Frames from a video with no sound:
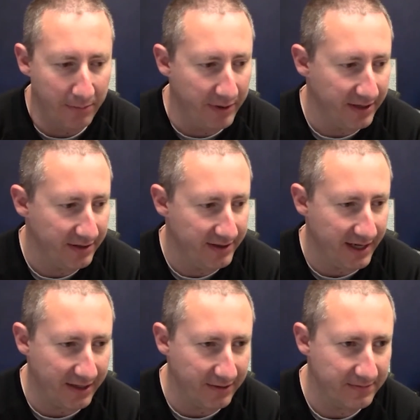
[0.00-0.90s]
but
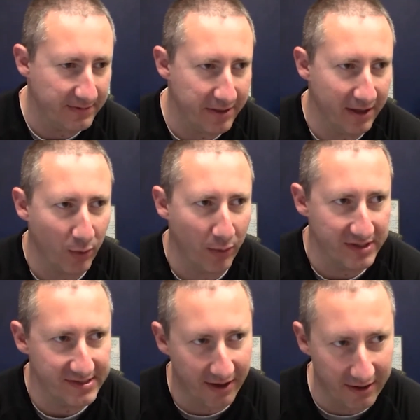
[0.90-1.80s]
I think when we
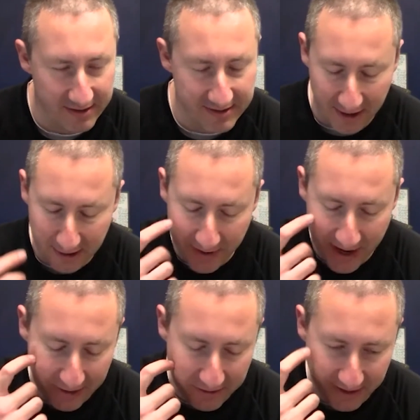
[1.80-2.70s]
started to talk
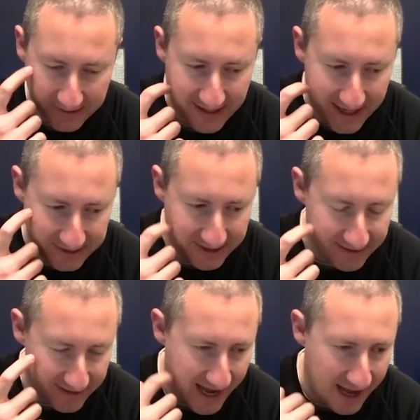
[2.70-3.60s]
about it, things got
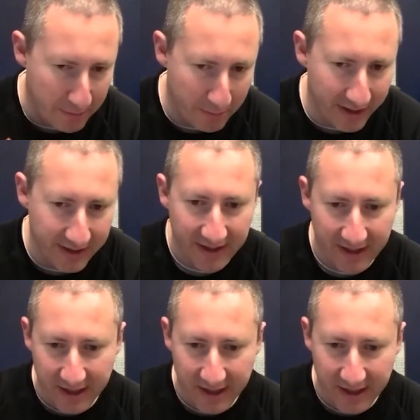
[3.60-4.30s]
shut down, but